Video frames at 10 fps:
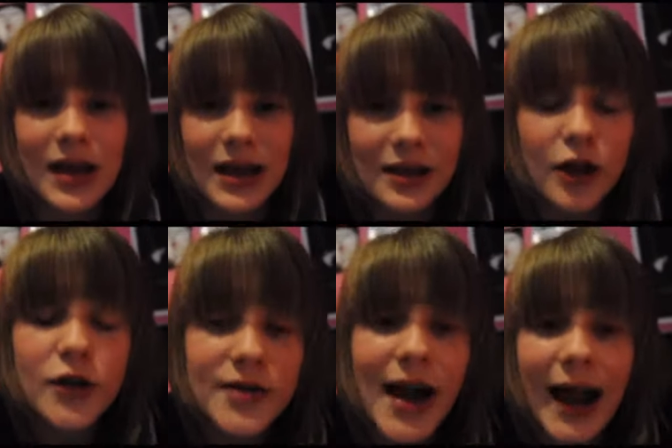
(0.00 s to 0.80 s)
It's
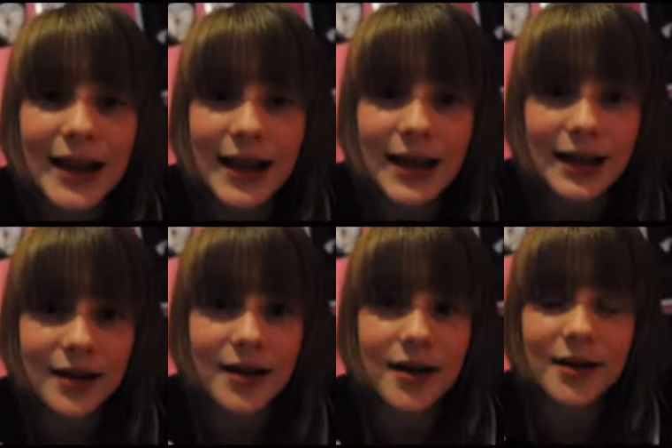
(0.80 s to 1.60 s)
alright,
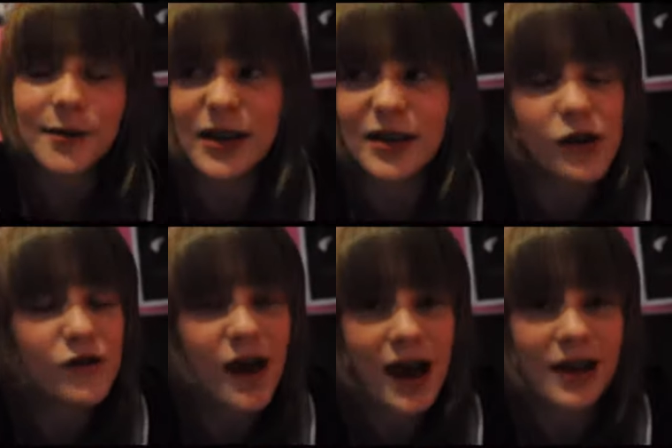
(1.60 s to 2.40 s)
like, I it's
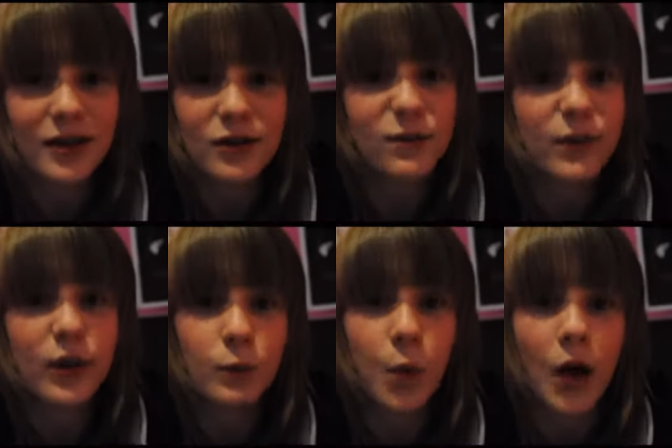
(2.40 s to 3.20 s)
alright. There's,
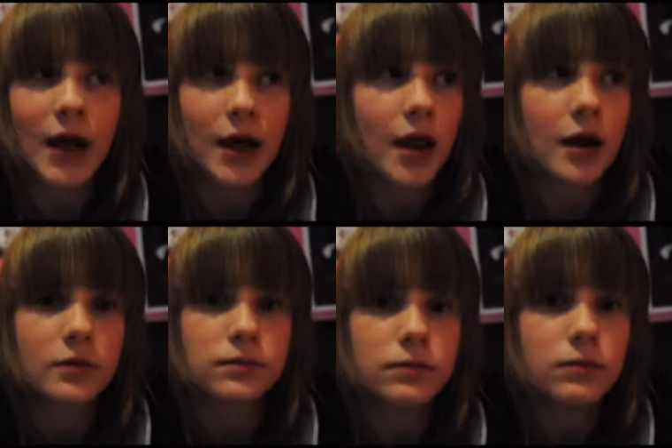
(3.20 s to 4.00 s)
there's one angle that
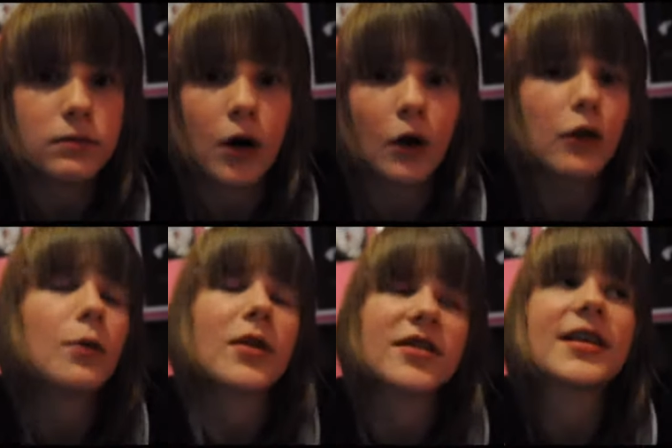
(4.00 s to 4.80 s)
I, well, there's
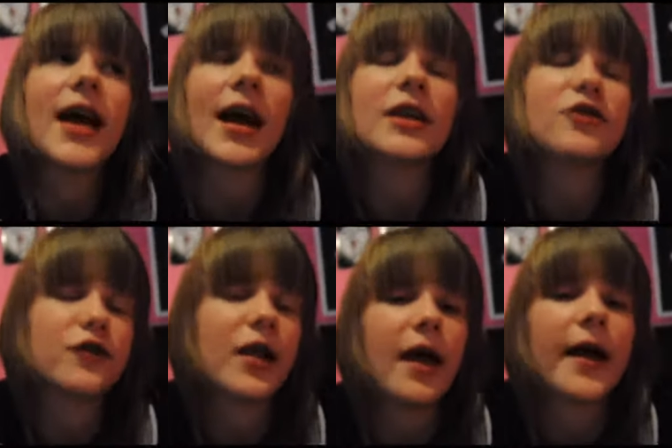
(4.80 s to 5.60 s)
one scene that I
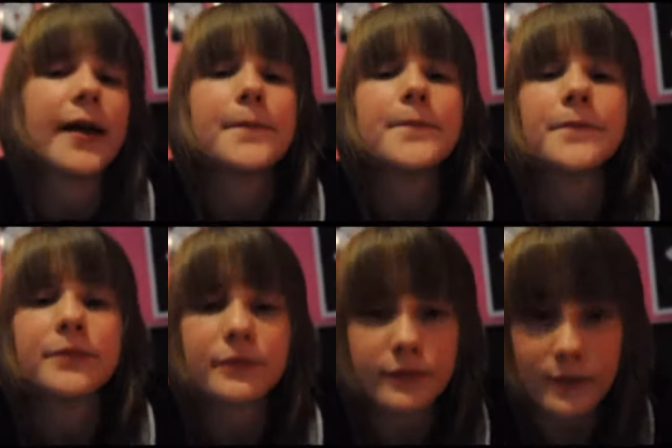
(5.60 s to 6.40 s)
actually really like.
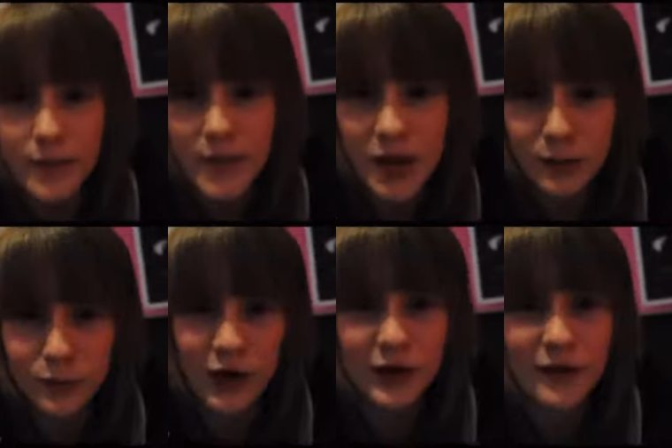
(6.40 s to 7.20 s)
I'm
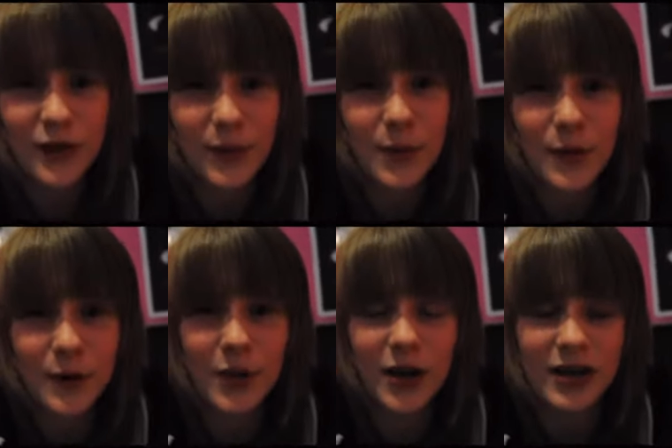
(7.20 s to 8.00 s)
proud of. That's why I want
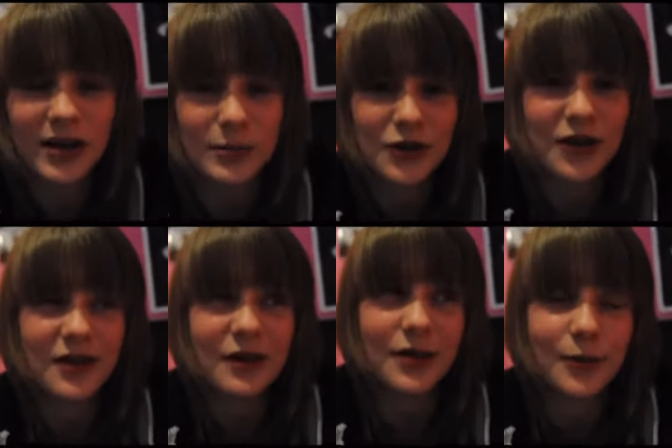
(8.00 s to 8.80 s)
to upload it because I'm proud
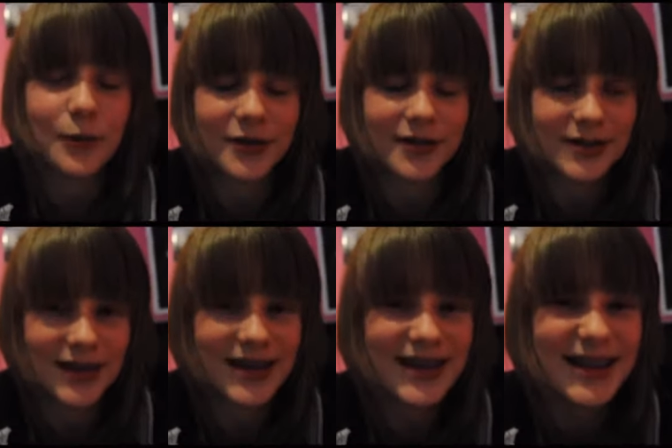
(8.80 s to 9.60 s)
of that like one
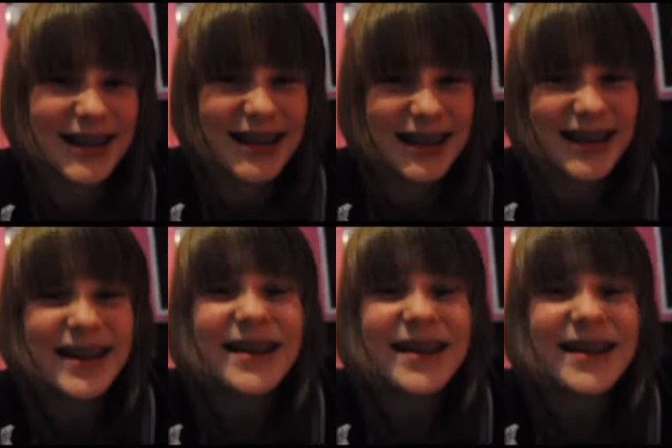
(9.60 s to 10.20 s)
scene.